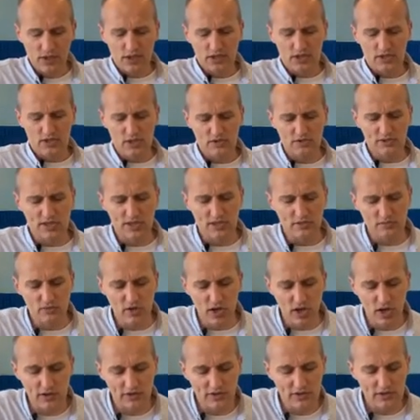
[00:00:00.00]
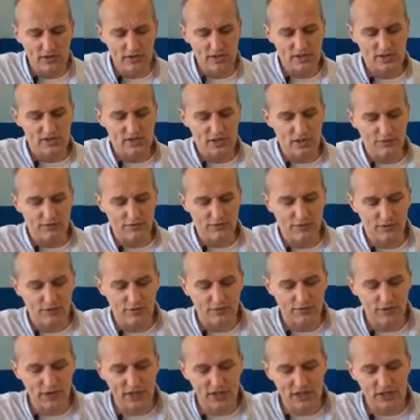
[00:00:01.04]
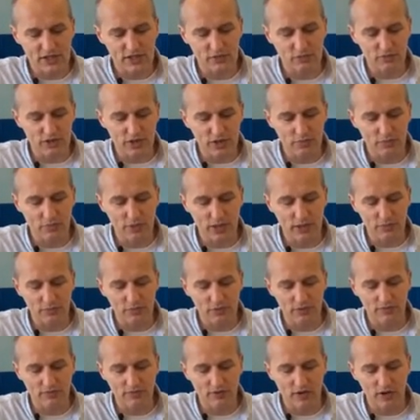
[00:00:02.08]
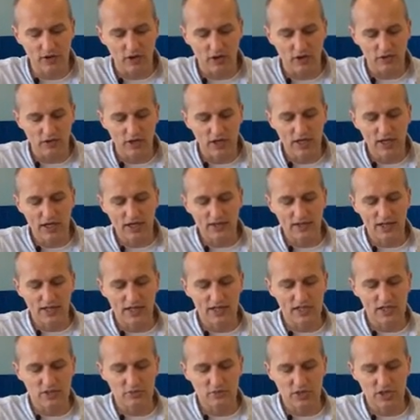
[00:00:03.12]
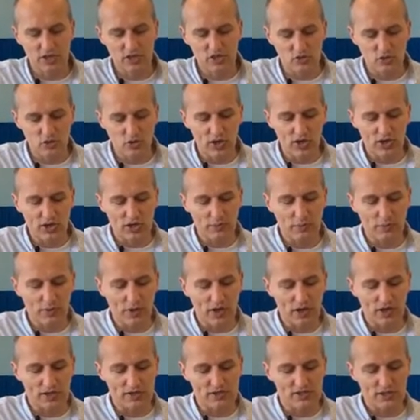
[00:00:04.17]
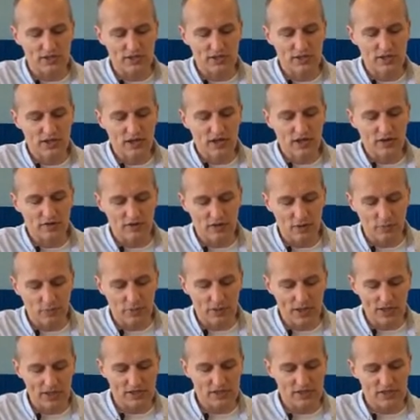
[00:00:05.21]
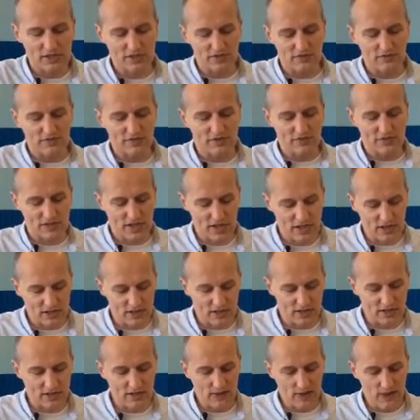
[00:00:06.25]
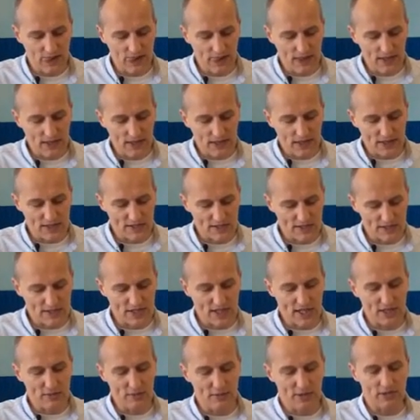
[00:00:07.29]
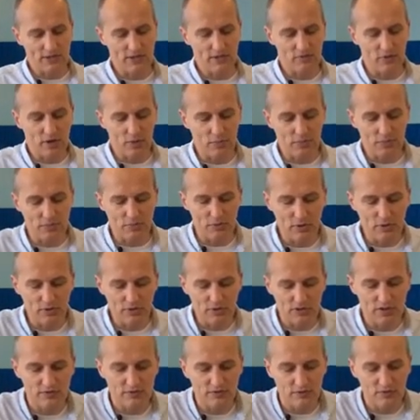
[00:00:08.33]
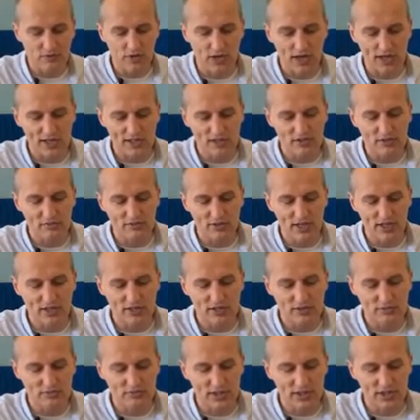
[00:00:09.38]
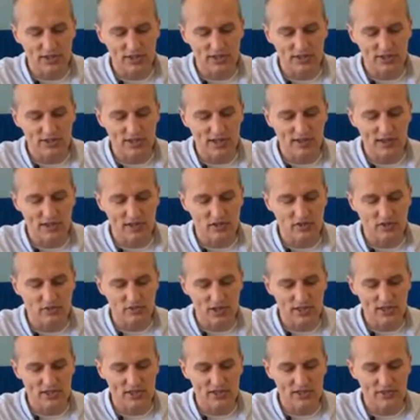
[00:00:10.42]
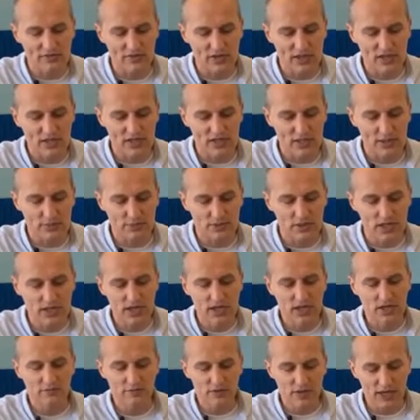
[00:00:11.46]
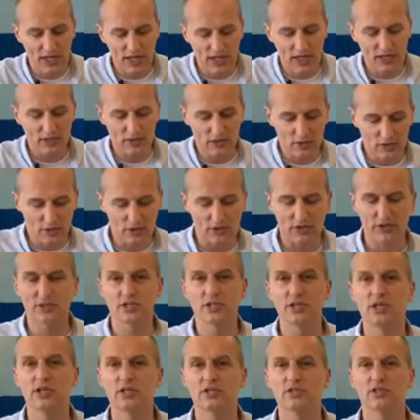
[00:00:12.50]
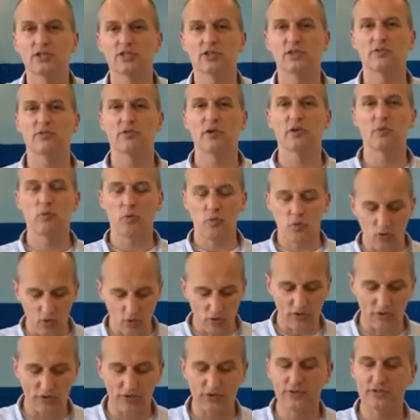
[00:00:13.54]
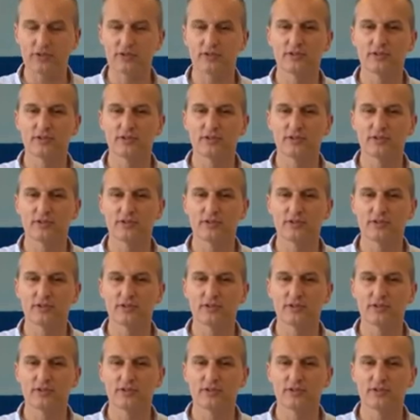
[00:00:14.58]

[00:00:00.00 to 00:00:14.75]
choosing rather to suffer affliction with the people of God than to enjoy the passing of the pleasures of sin, esteeming the reproach of Christ greater riches than the treasures of Egypt, for he looked to the reward.